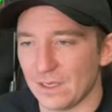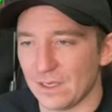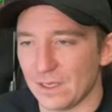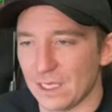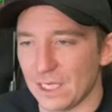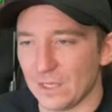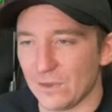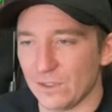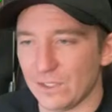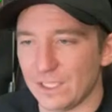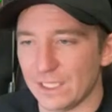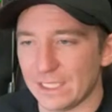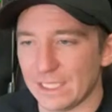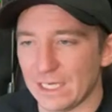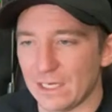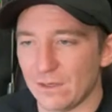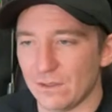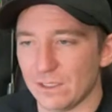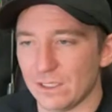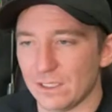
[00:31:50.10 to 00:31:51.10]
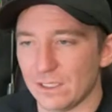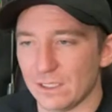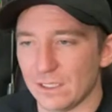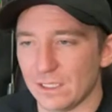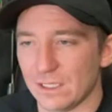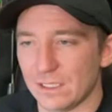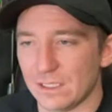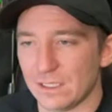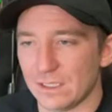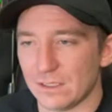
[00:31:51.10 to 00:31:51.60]
How do I check out
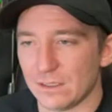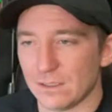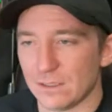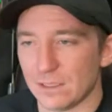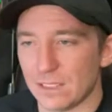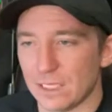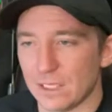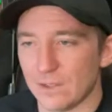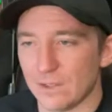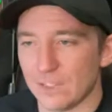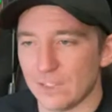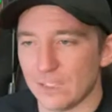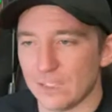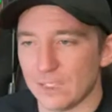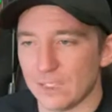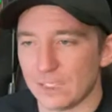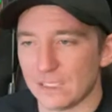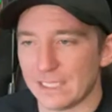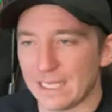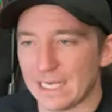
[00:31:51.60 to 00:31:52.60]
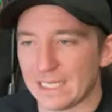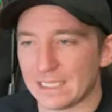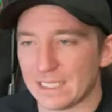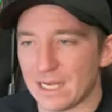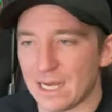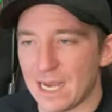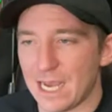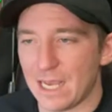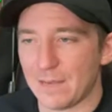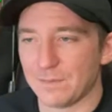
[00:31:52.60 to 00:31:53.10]
how do I check exact
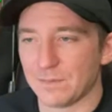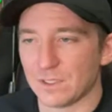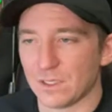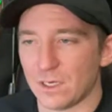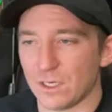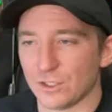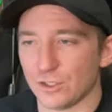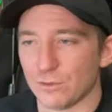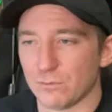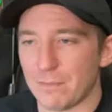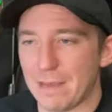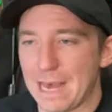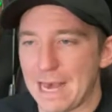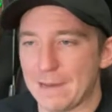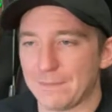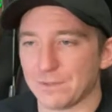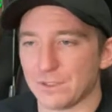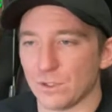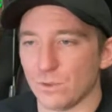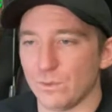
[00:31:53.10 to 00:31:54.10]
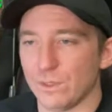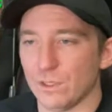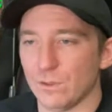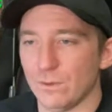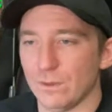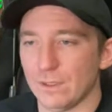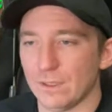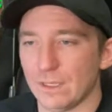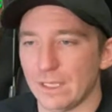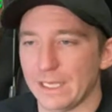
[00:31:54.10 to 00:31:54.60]
times on your map? So we don't
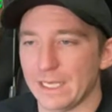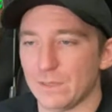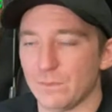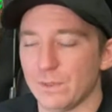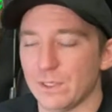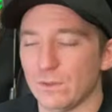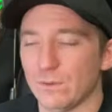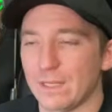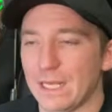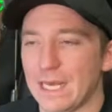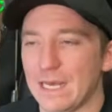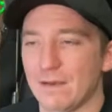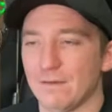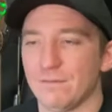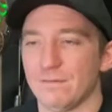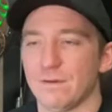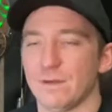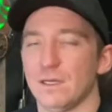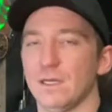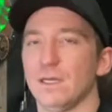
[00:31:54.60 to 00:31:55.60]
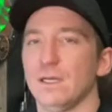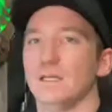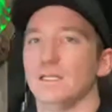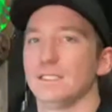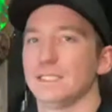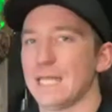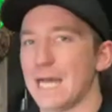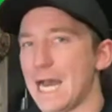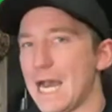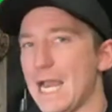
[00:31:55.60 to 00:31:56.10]
land, we don't have
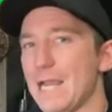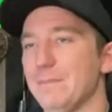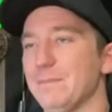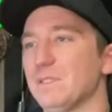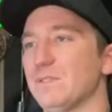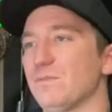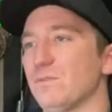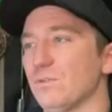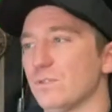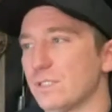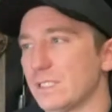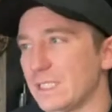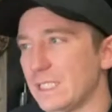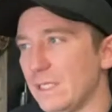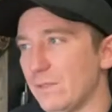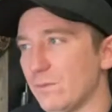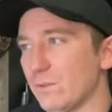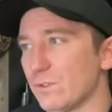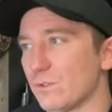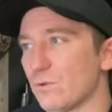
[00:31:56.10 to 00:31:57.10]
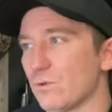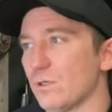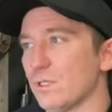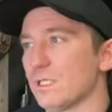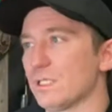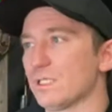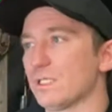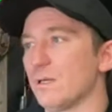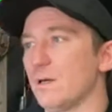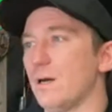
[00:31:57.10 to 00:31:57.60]
times for ski
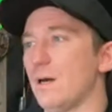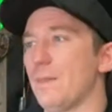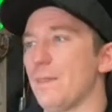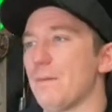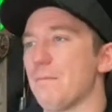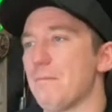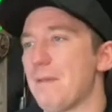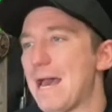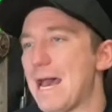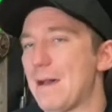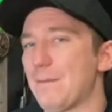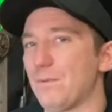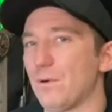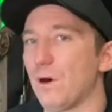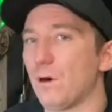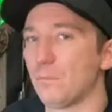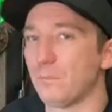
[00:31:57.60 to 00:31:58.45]
resorts on the map.